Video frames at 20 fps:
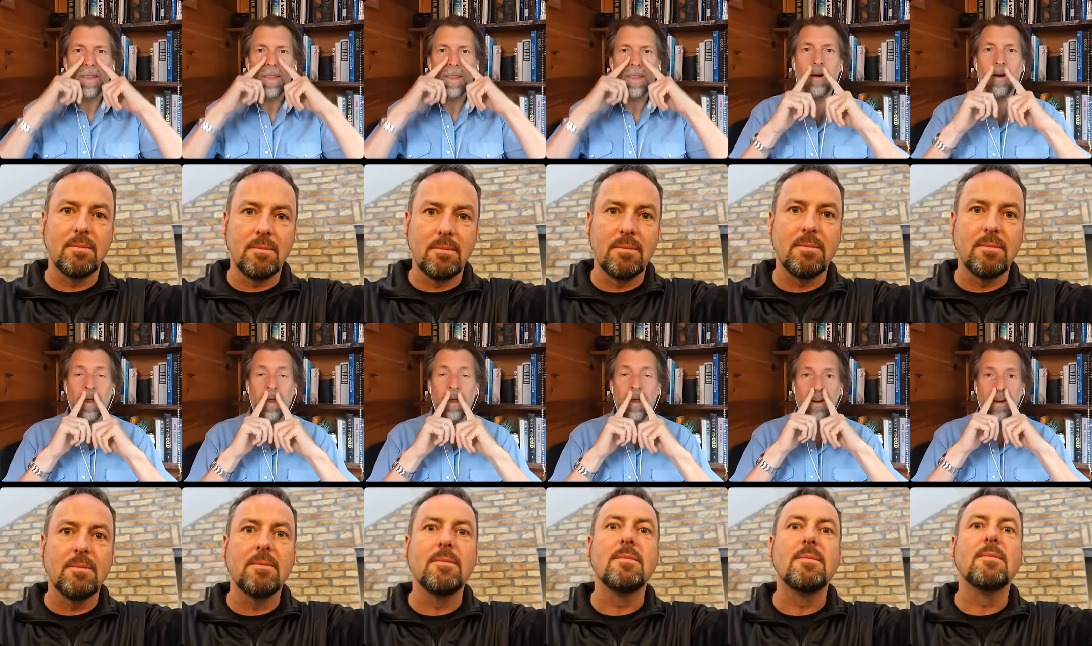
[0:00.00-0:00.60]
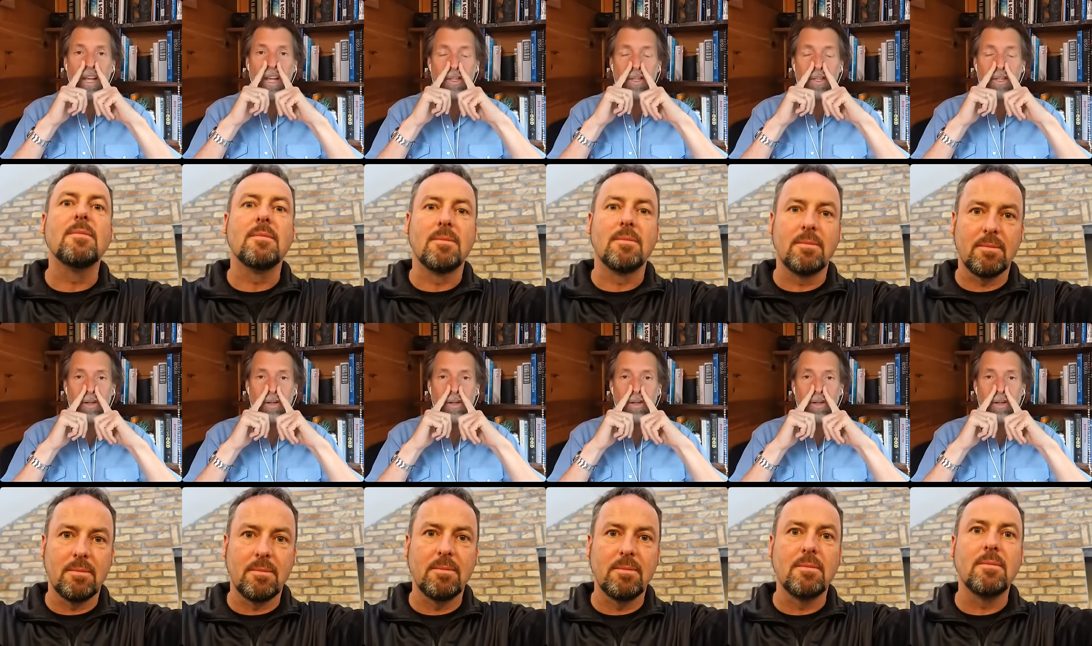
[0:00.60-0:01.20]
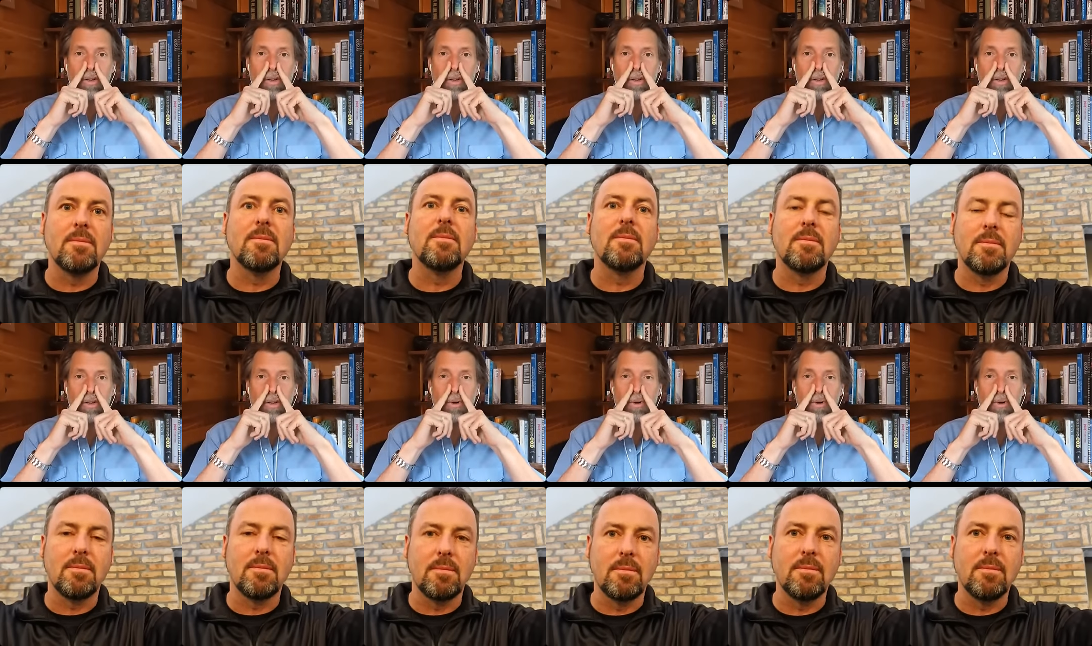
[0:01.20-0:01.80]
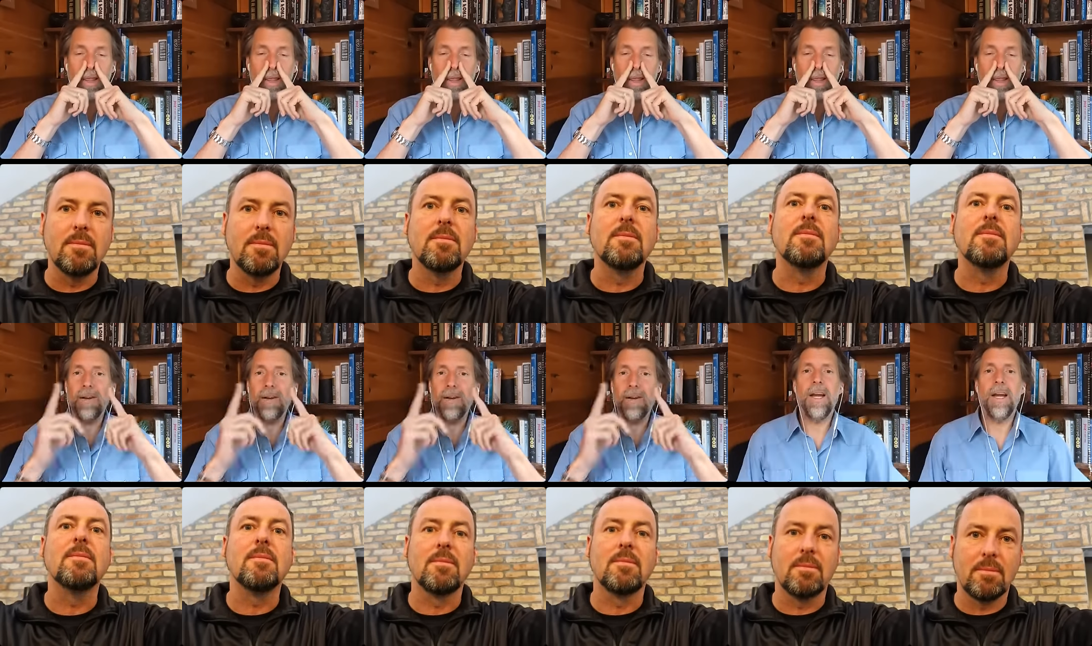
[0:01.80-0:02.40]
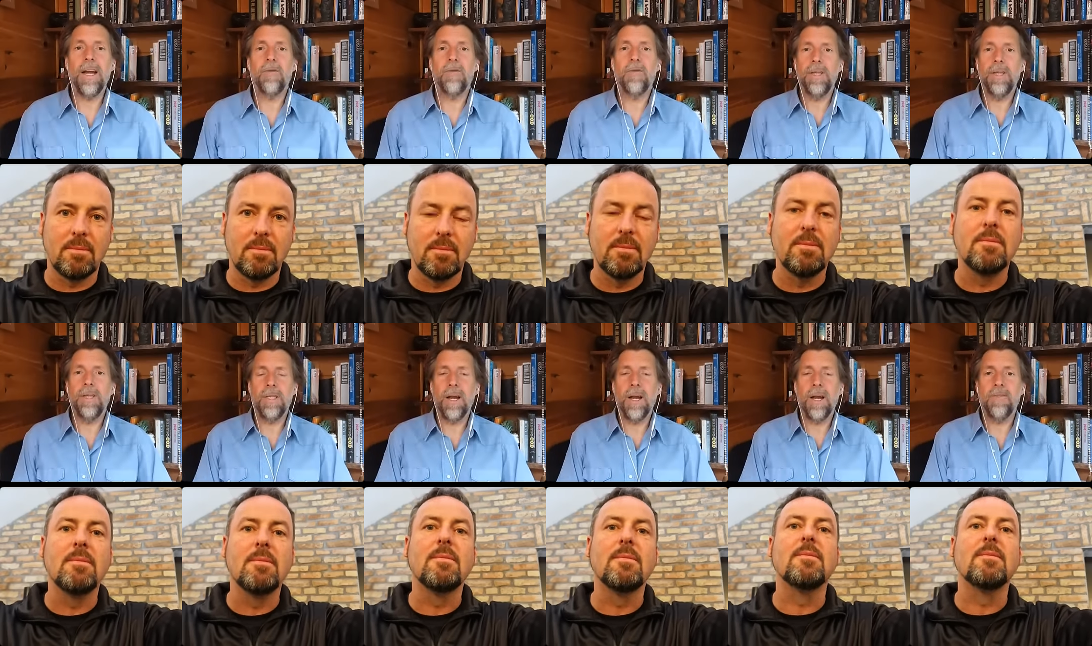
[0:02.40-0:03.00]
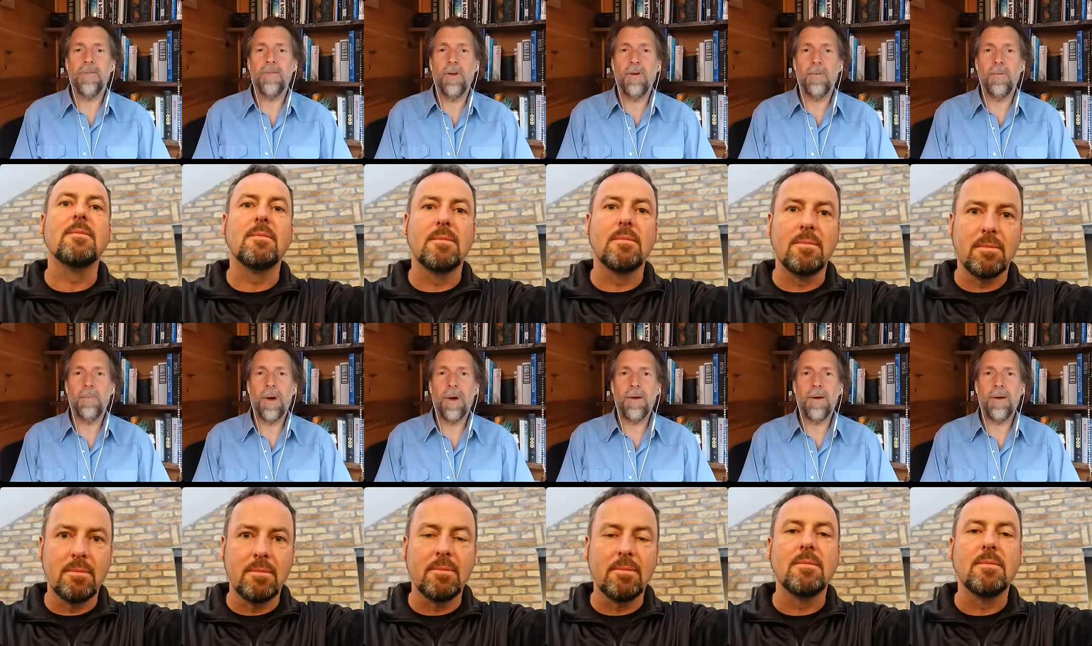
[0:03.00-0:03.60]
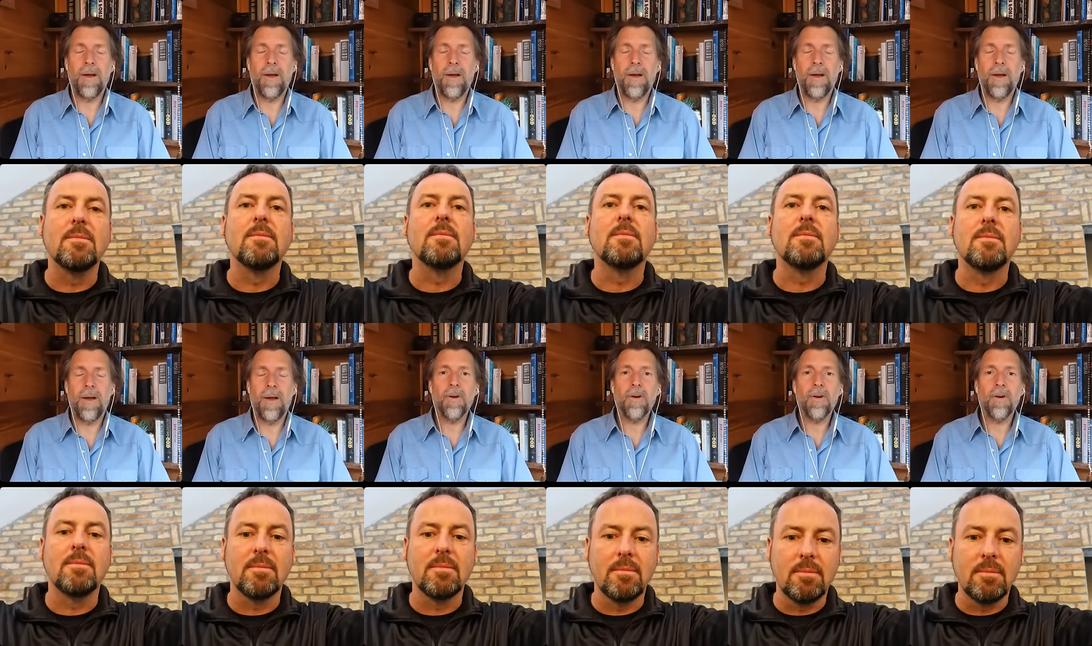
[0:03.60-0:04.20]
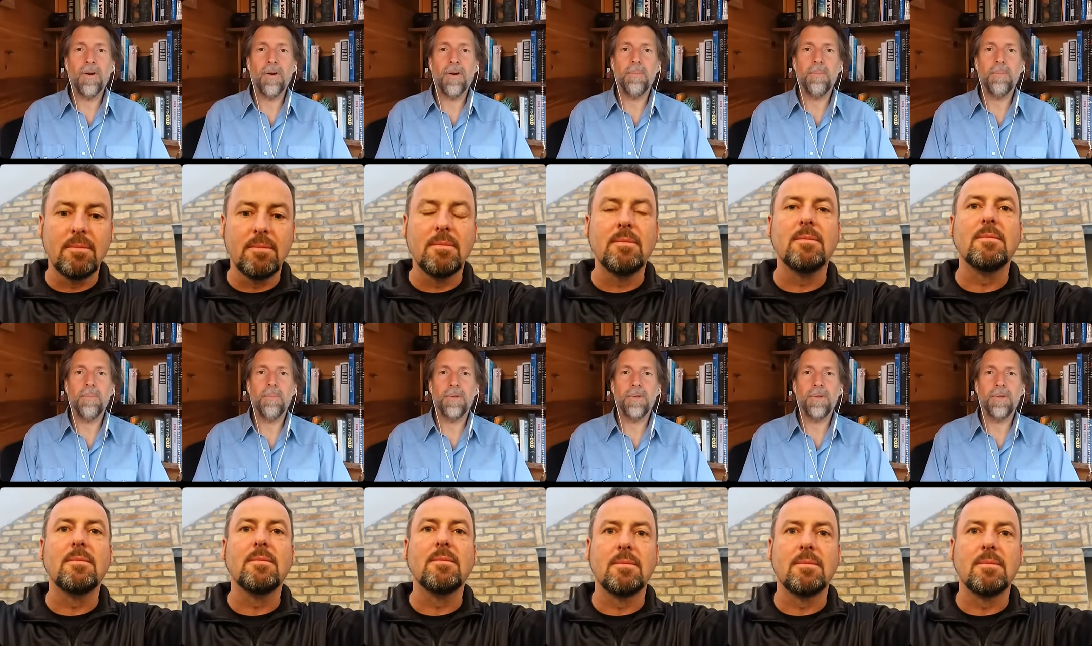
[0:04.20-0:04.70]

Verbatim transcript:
Speaker 1: There are other inserts you can put in there that increase the airflow by around 30%,